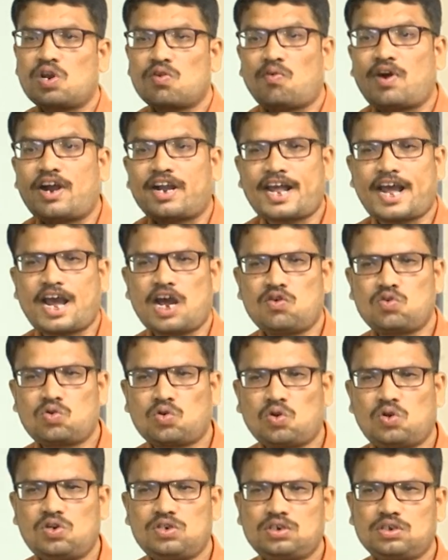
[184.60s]
what I have
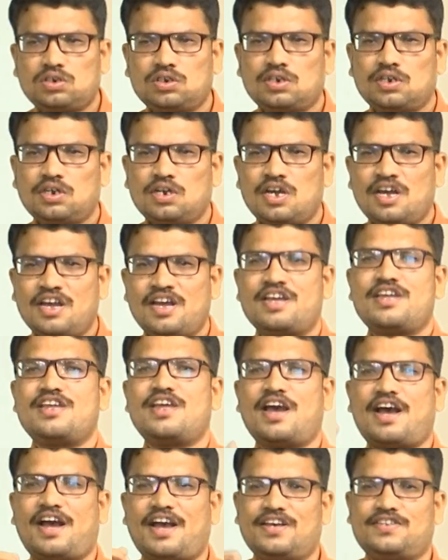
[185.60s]
told?
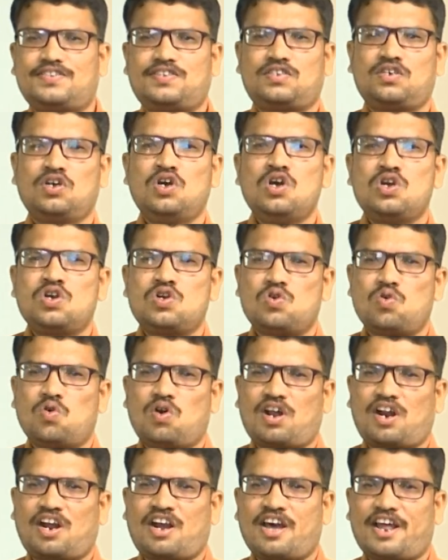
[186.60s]
Yes, you
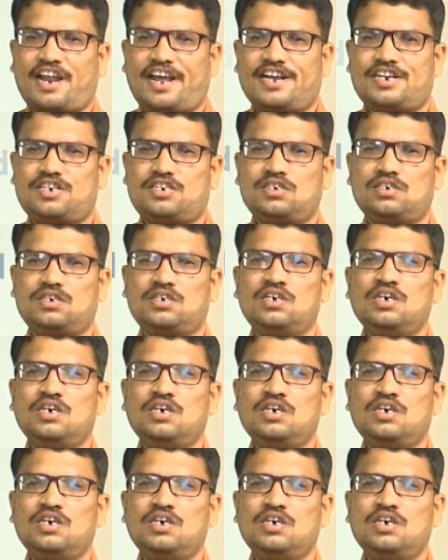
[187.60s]
are correct.